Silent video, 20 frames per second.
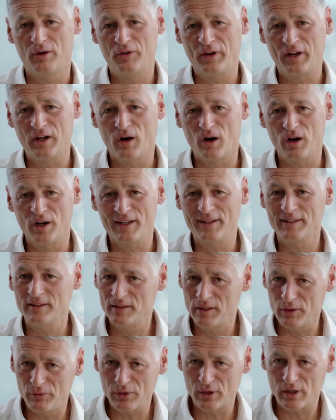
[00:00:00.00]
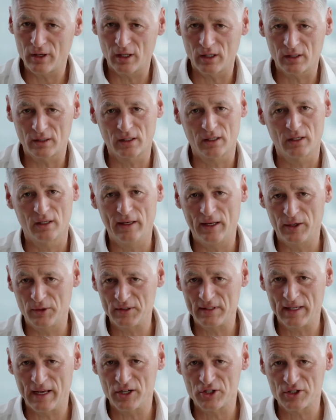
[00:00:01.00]
regarding difficult
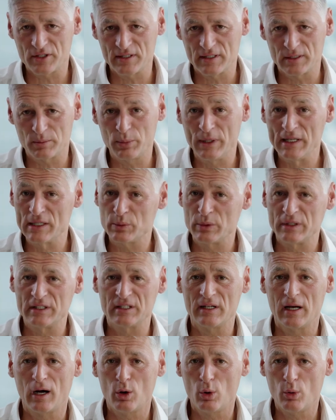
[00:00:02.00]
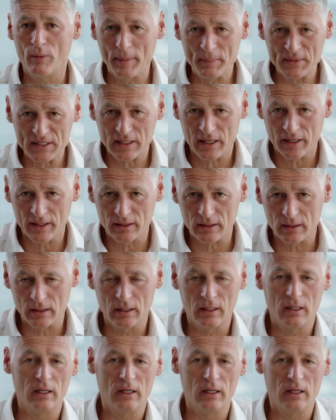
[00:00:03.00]
negotiations, please visit our website,